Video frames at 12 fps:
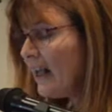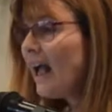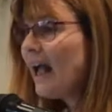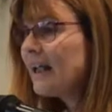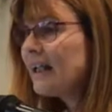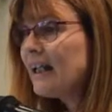
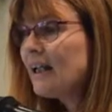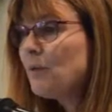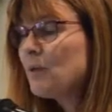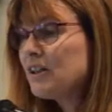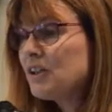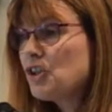and he
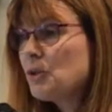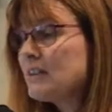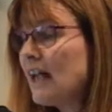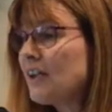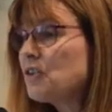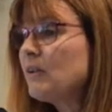was, she was
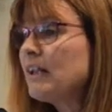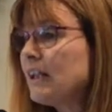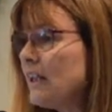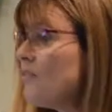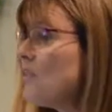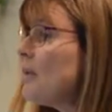actually
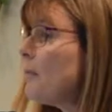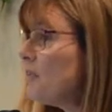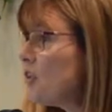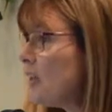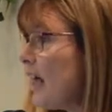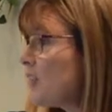given the,
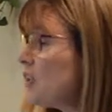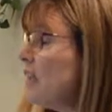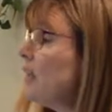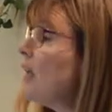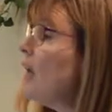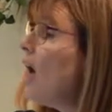she
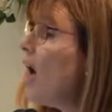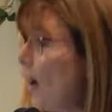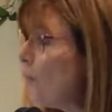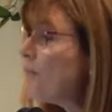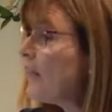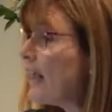actually
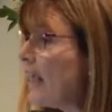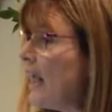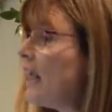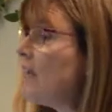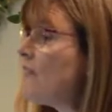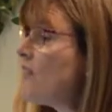helped the king
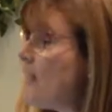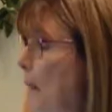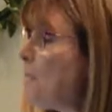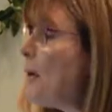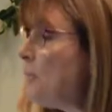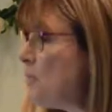give them
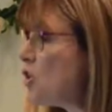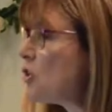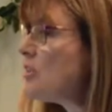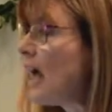permission to